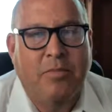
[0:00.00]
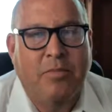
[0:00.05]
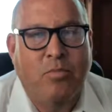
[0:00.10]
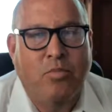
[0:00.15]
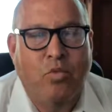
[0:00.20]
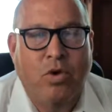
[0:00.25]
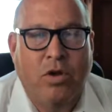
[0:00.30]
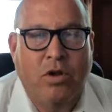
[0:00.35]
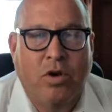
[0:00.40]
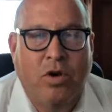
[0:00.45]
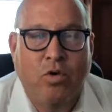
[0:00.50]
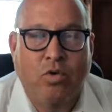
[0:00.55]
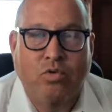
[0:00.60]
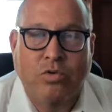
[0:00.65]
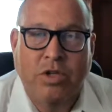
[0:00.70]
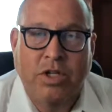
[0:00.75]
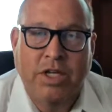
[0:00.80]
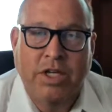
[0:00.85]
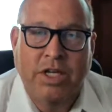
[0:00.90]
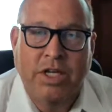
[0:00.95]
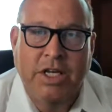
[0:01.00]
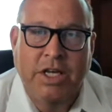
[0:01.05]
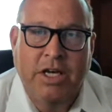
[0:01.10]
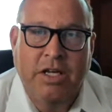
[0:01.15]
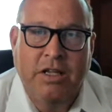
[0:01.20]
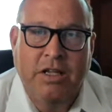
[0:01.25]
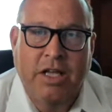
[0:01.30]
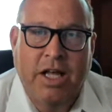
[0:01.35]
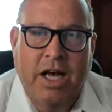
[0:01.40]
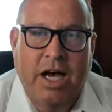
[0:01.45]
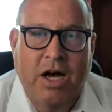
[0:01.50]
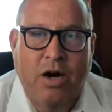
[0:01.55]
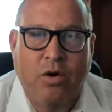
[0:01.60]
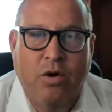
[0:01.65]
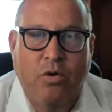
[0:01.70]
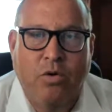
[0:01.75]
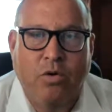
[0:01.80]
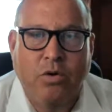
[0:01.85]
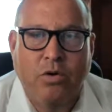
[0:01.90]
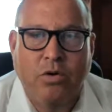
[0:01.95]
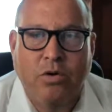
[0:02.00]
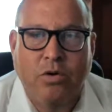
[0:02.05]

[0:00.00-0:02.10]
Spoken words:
will only allow.